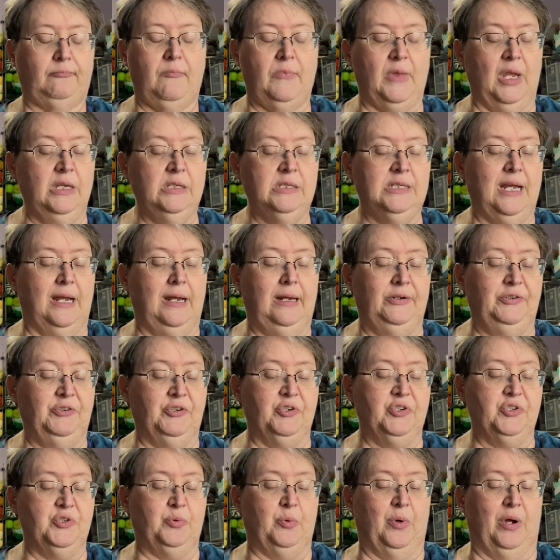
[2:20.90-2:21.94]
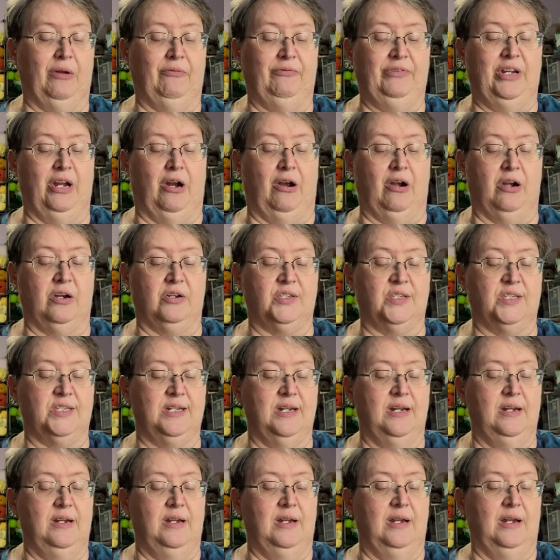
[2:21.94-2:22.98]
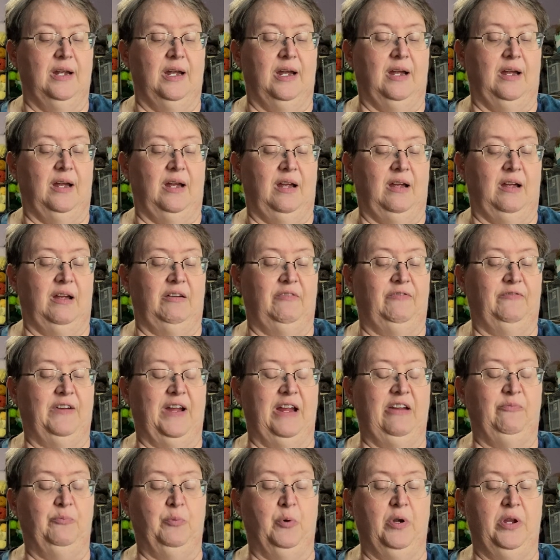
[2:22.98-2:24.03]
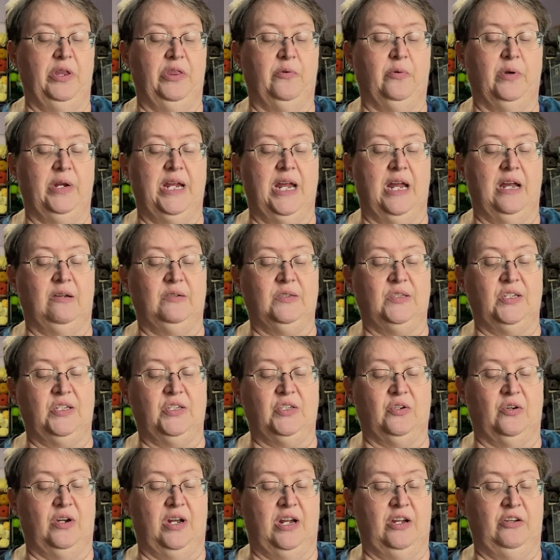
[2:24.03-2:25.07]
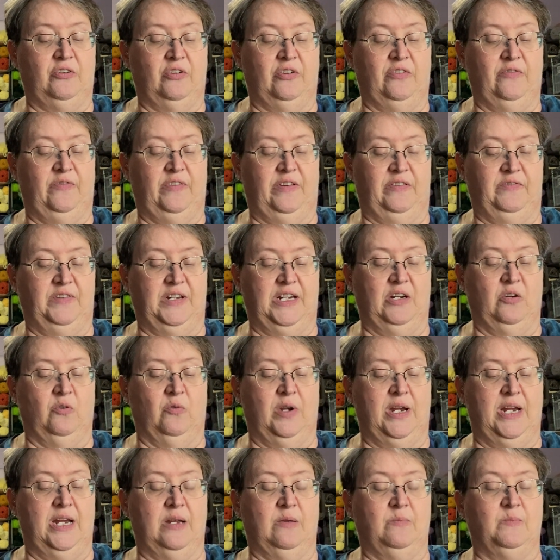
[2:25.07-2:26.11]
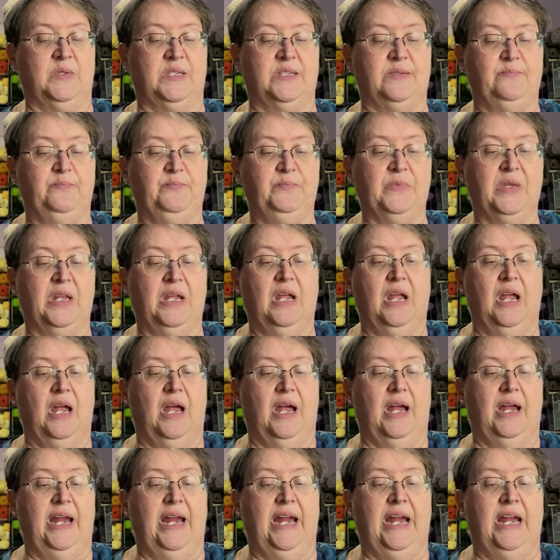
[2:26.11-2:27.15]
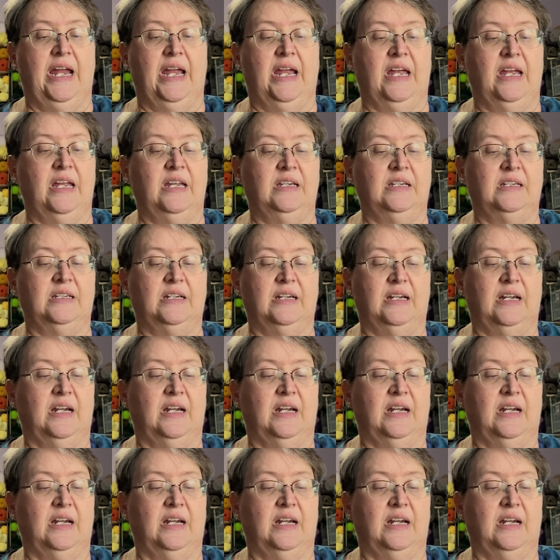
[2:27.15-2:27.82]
It's 112 yards, 5.3 ounces or 150 grams. And